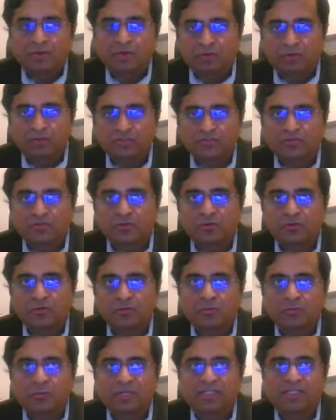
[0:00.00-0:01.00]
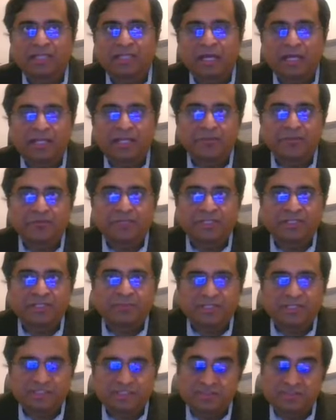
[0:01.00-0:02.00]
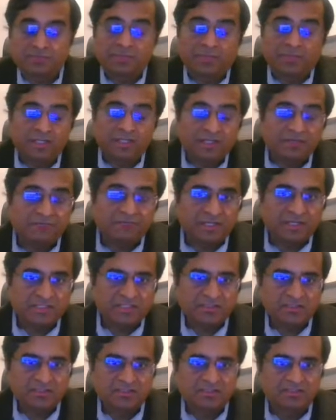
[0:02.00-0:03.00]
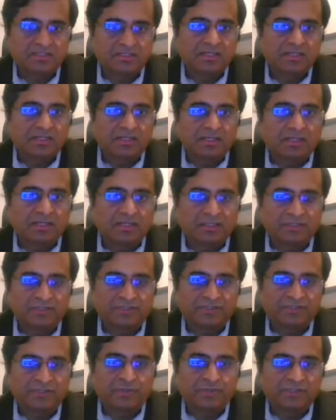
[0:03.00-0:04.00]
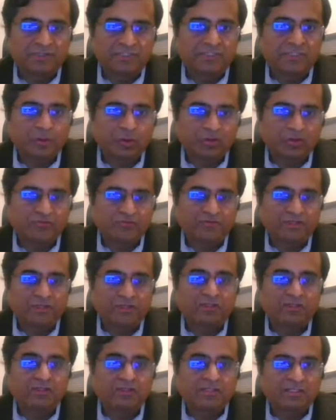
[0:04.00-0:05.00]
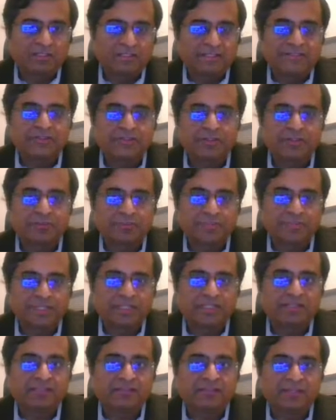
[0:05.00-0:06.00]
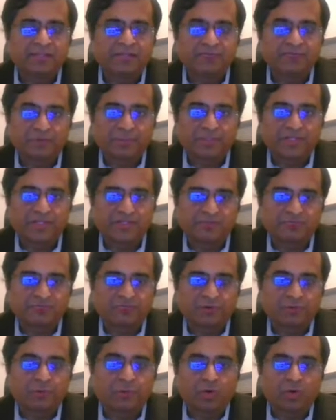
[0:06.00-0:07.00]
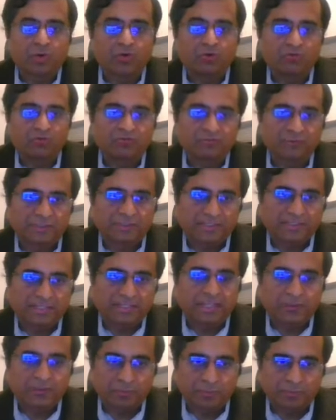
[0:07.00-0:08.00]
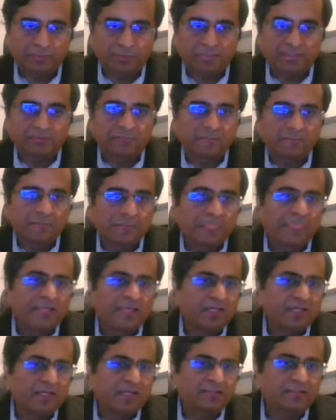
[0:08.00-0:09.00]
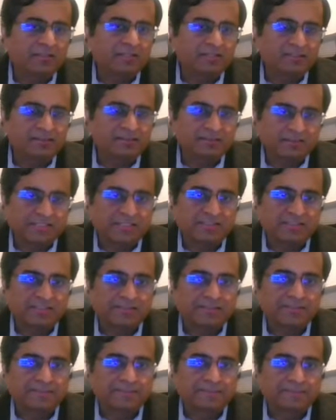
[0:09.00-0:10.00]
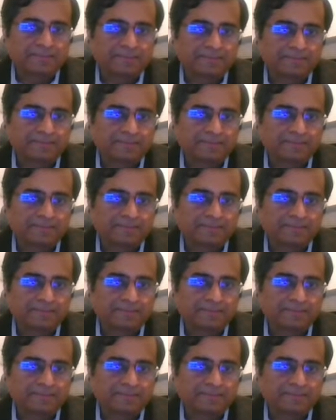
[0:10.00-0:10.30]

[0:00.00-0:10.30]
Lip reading: but also when IoT-based smart devices are available in the oil field, then you can bring in information from all of that equipment. And the next slide.